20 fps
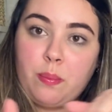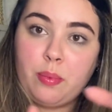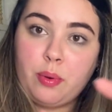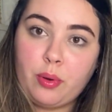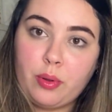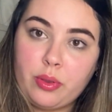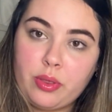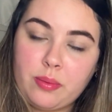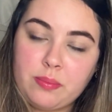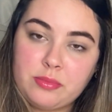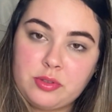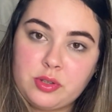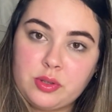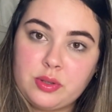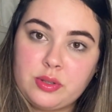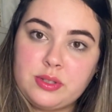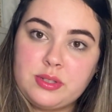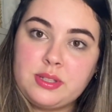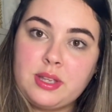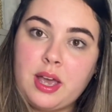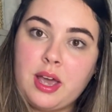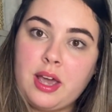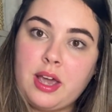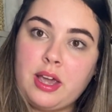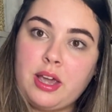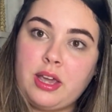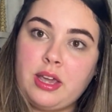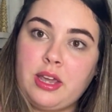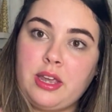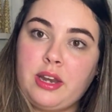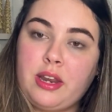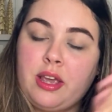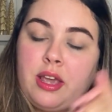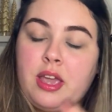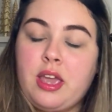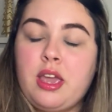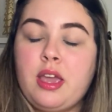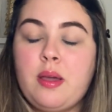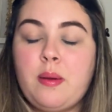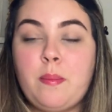pull them to the side,
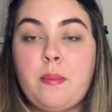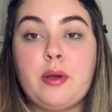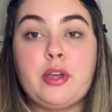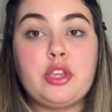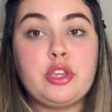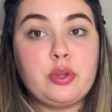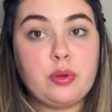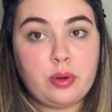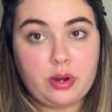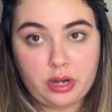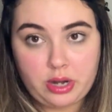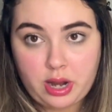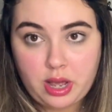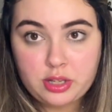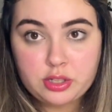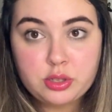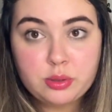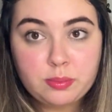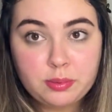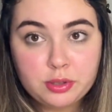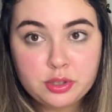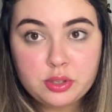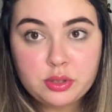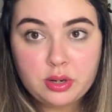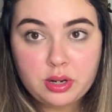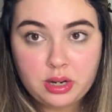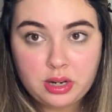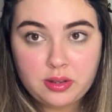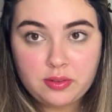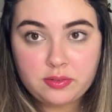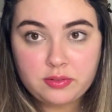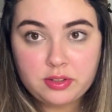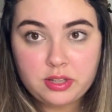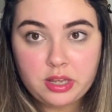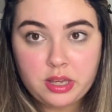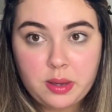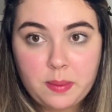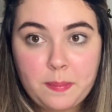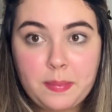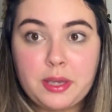but you are not supposed to lift
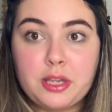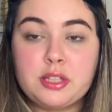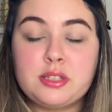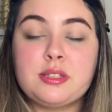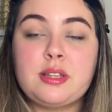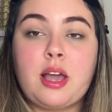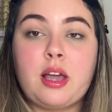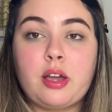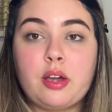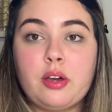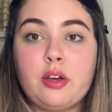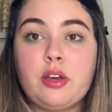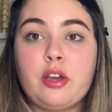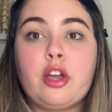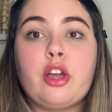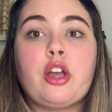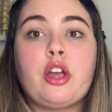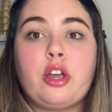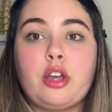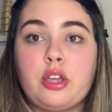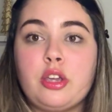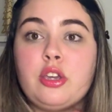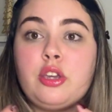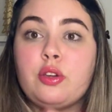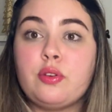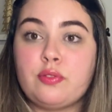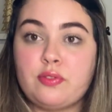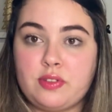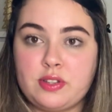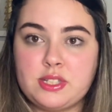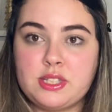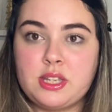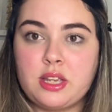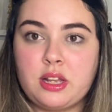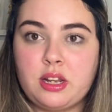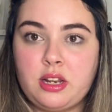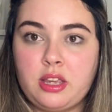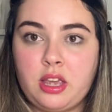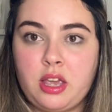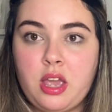because that could hurt you
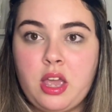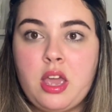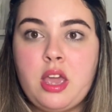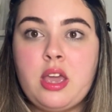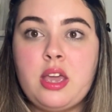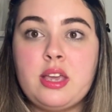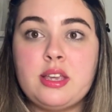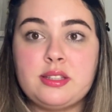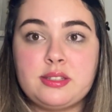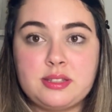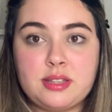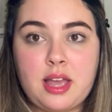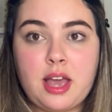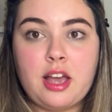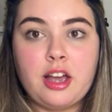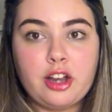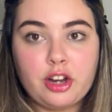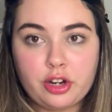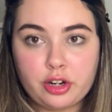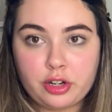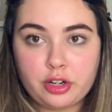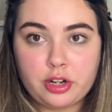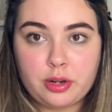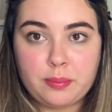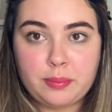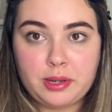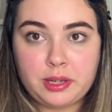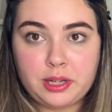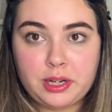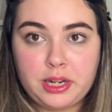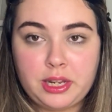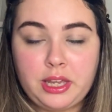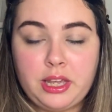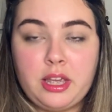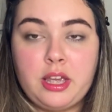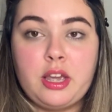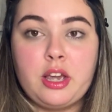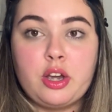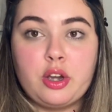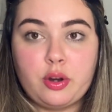physically. It's not ergonomically
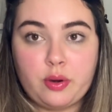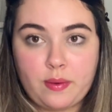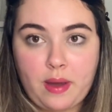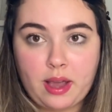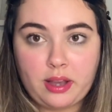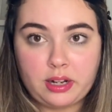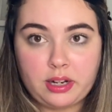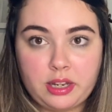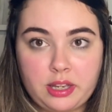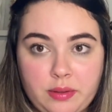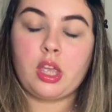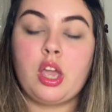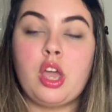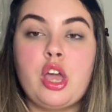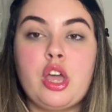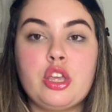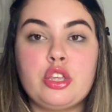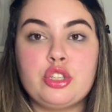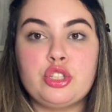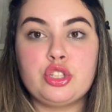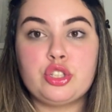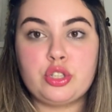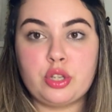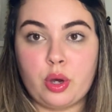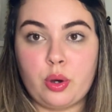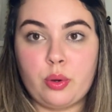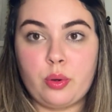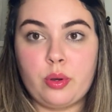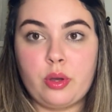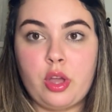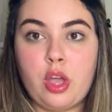correctly. So